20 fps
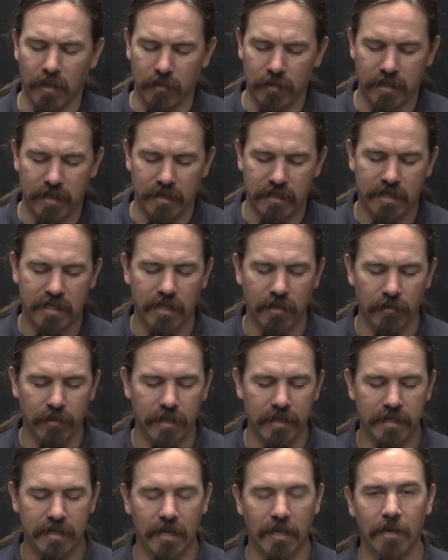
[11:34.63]
there was a
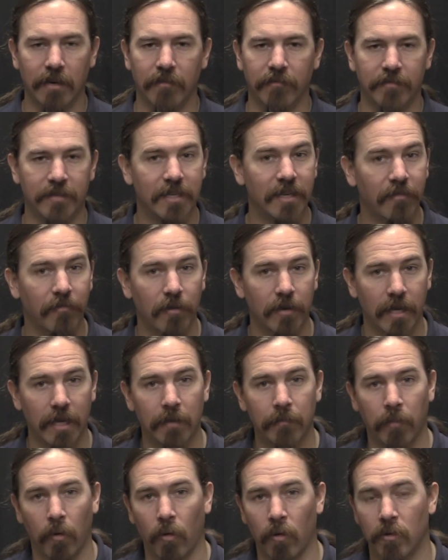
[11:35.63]
series of different
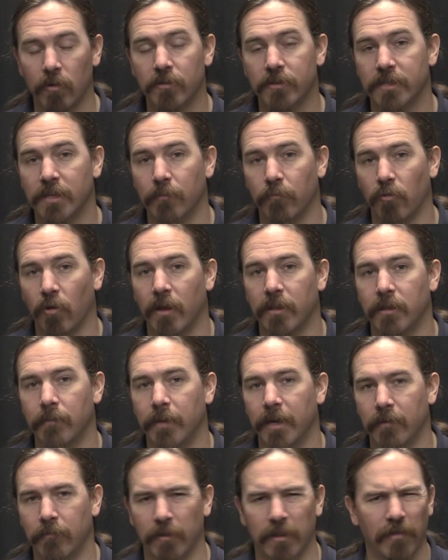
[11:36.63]
importers that brought them
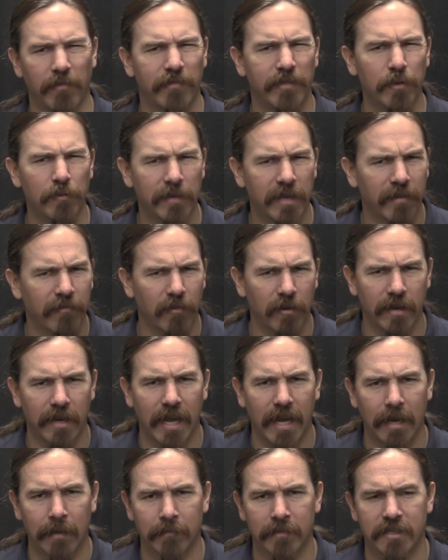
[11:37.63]
in with a few different
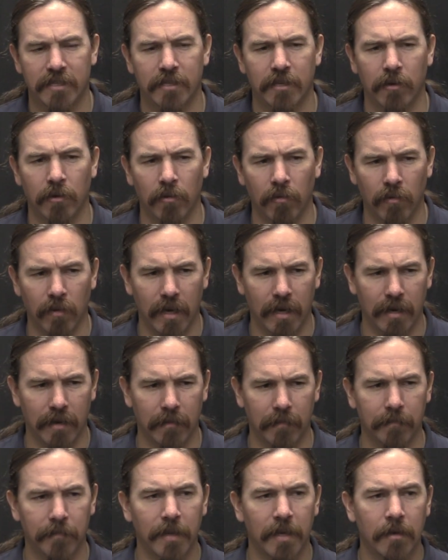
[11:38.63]
names. So
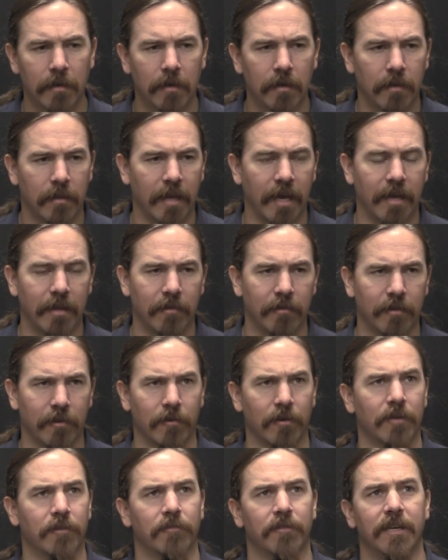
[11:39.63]
um, they,
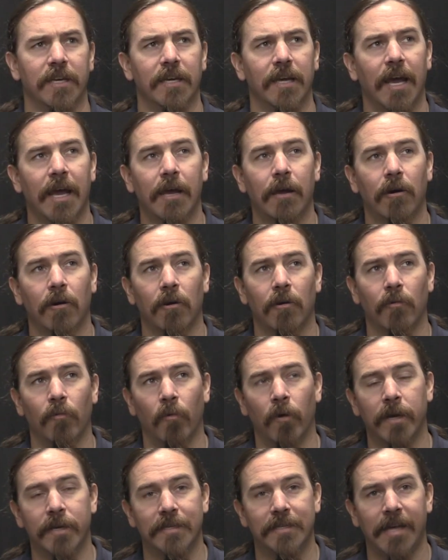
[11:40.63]
they're under the
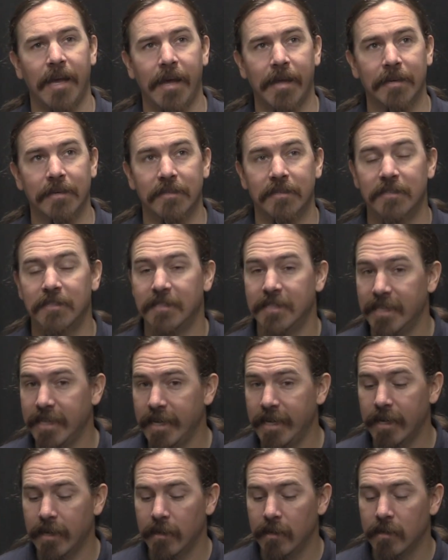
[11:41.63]

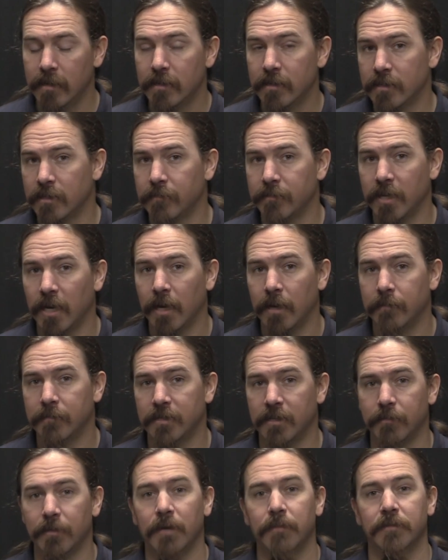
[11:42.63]
AR110C
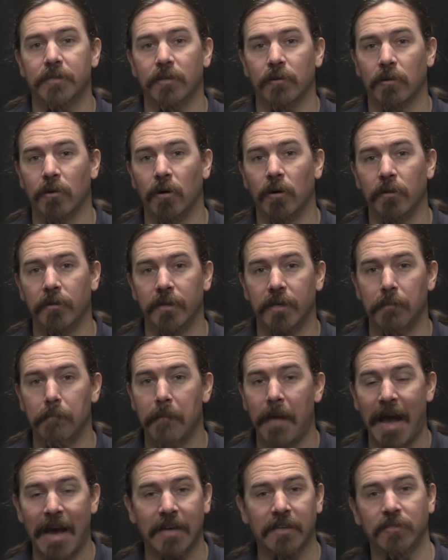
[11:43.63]
sometimes. Sometimes they're called the
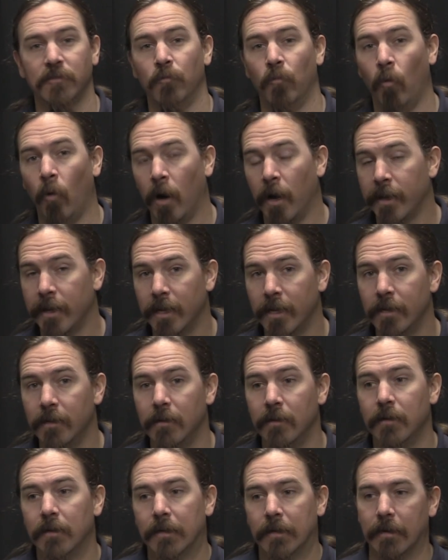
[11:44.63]
MAX1,
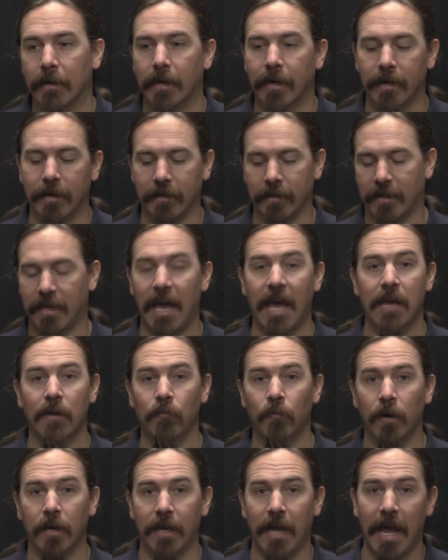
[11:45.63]
uh,
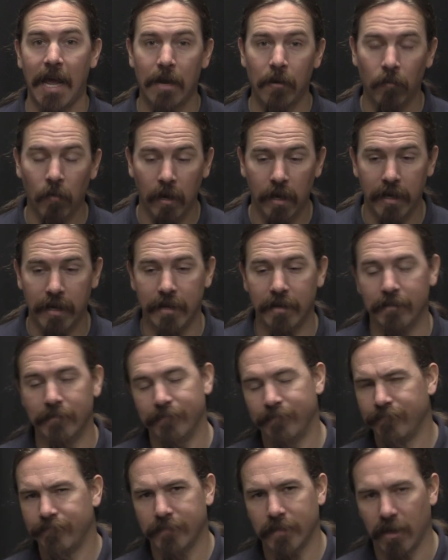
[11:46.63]

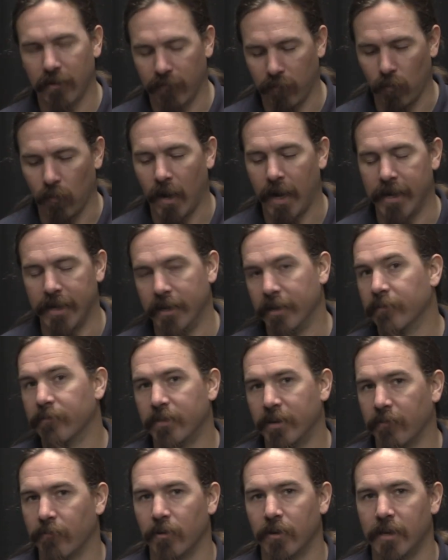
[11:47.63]
K1A1, a variety of
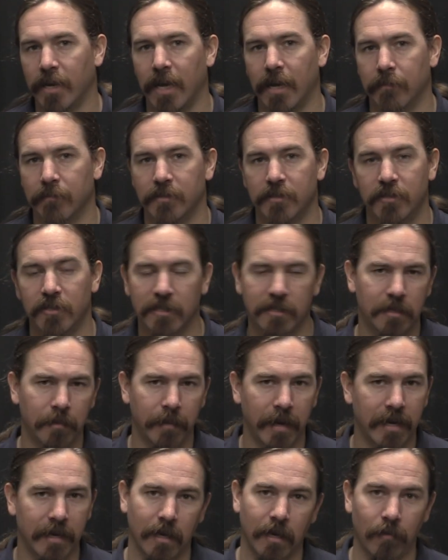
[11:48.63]
different names, just
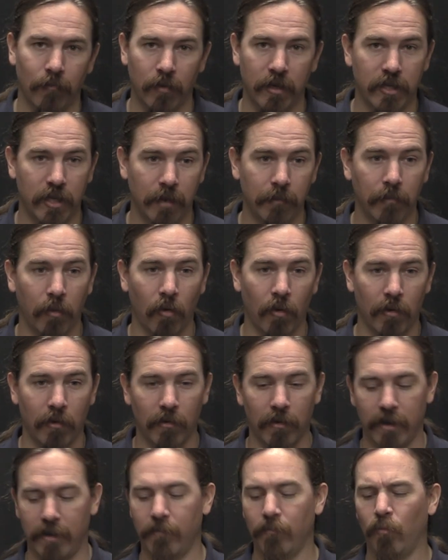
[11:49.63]
depending on which
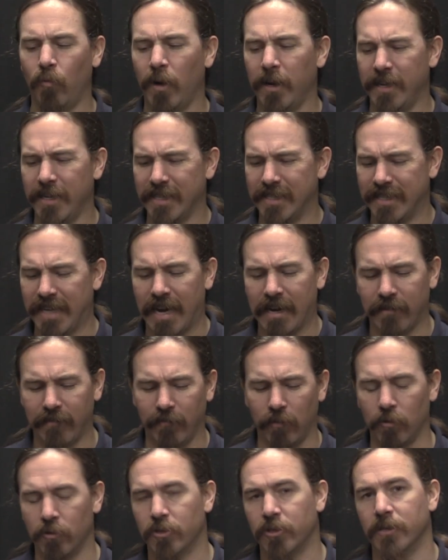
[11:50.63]
importer and what exact
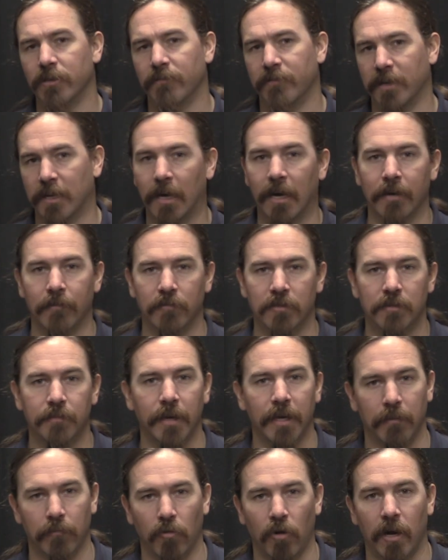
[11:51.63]
version of the gun was
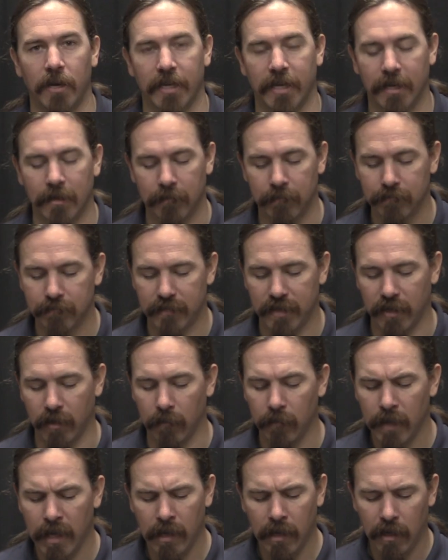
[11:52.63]
being brought in.
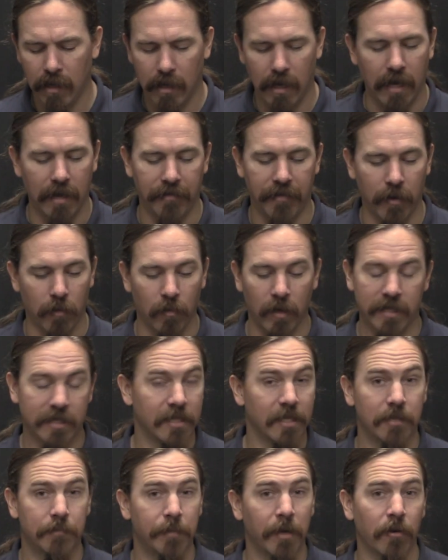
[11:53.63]
So uh, there was
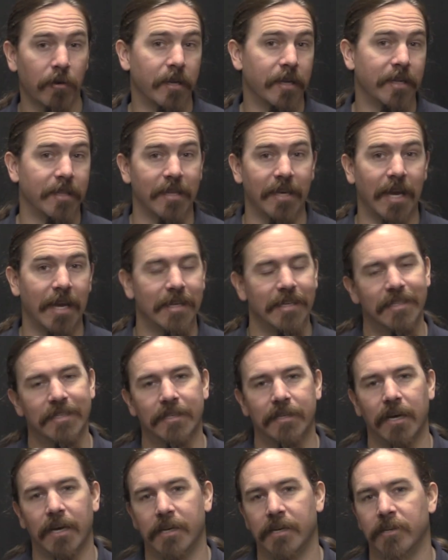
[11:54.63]
this period in the 80s
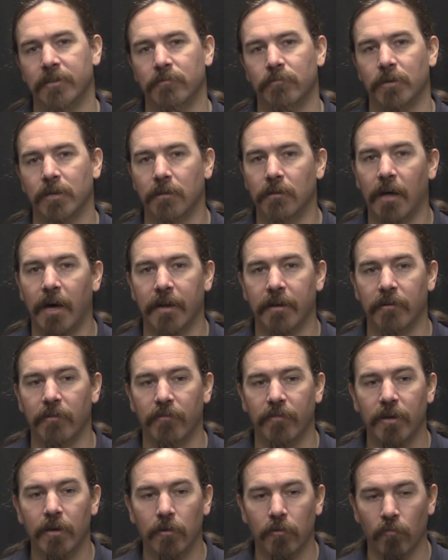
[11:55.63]
and 90s when a lot
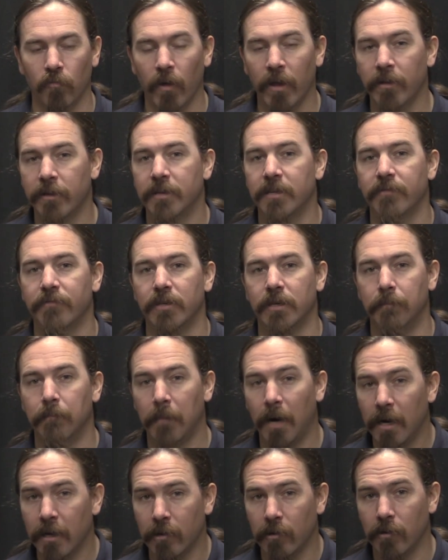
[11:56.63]
of relatively
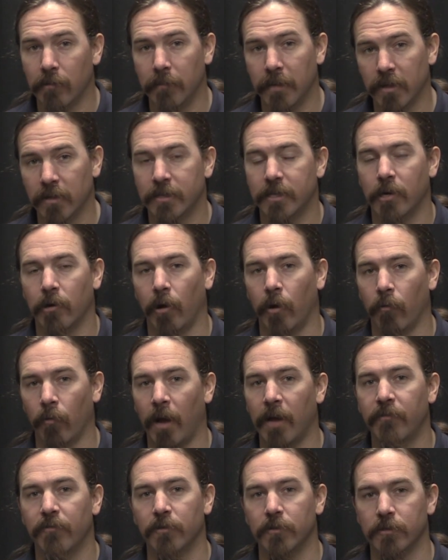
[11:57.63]
modern military
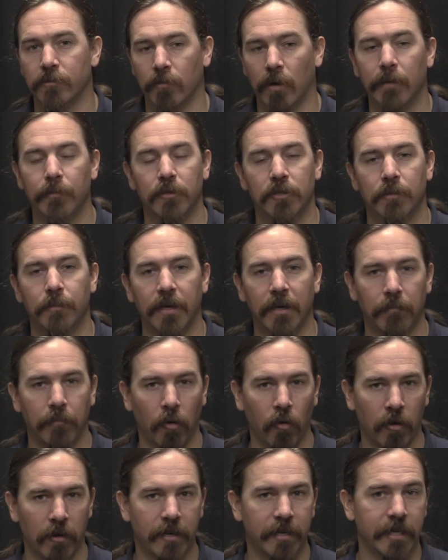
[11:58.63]
rifles were able to be
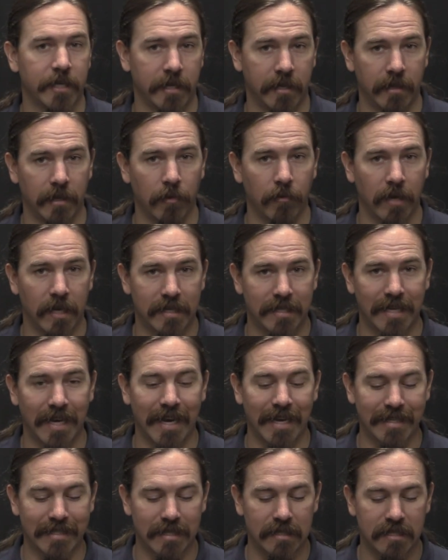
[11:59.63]
imported into the US
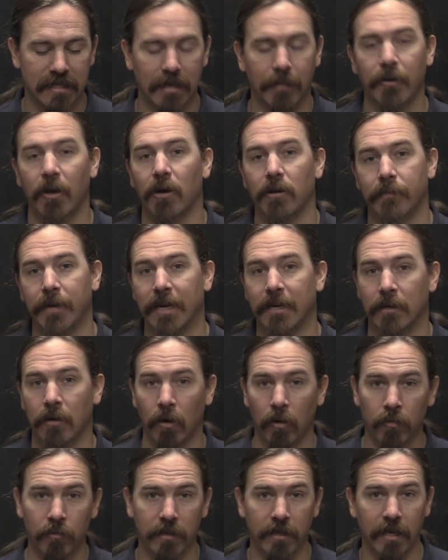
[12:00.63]
as semi automatic
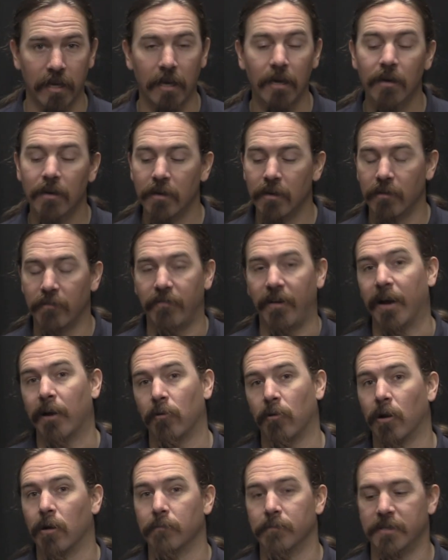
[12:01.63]
only
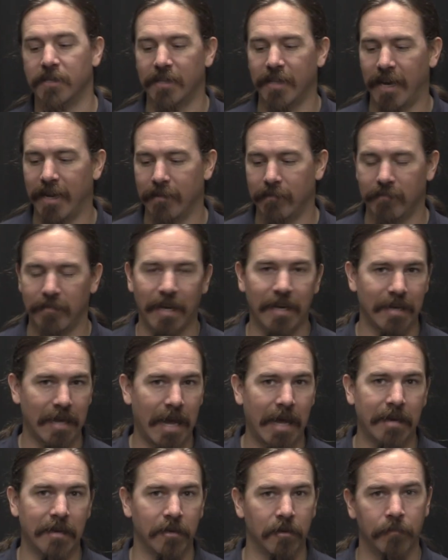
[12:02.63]
firearms, and that, that
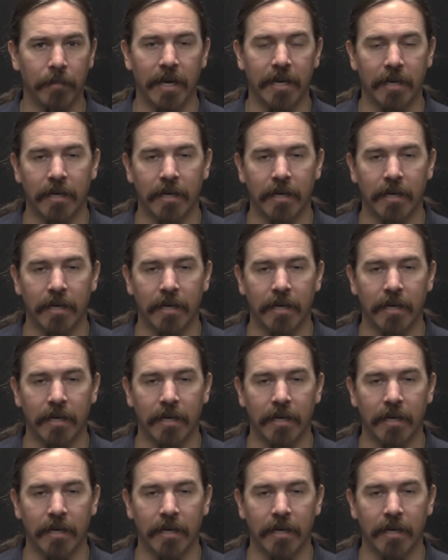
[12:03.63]
ended by